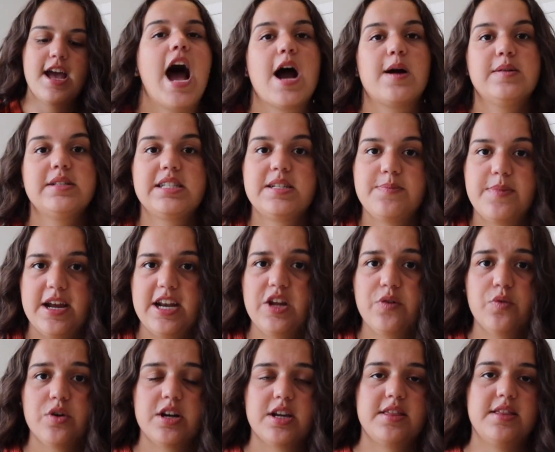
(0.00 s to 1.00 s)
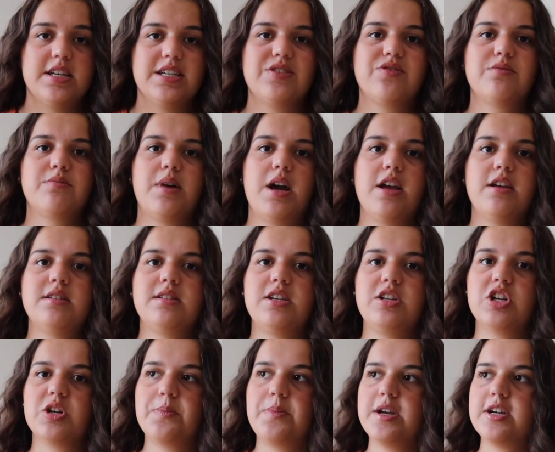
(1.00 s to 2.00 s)
I was debating wearing this for my
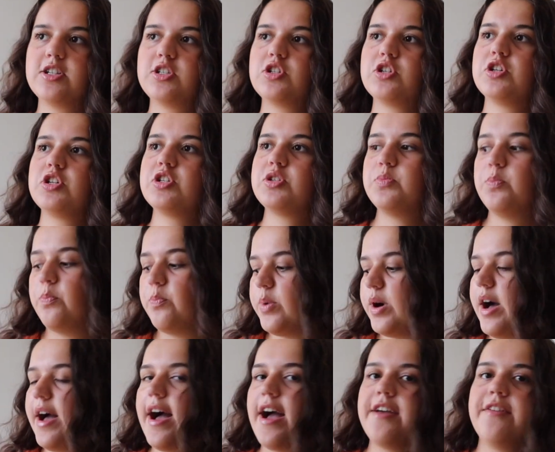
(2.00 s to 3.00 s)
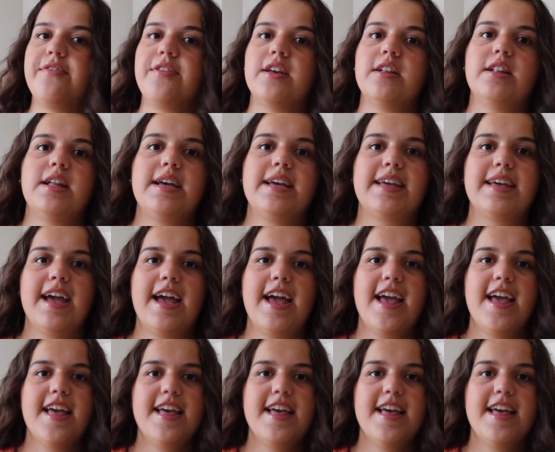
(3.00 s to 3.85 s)
senior pictures, but I feel like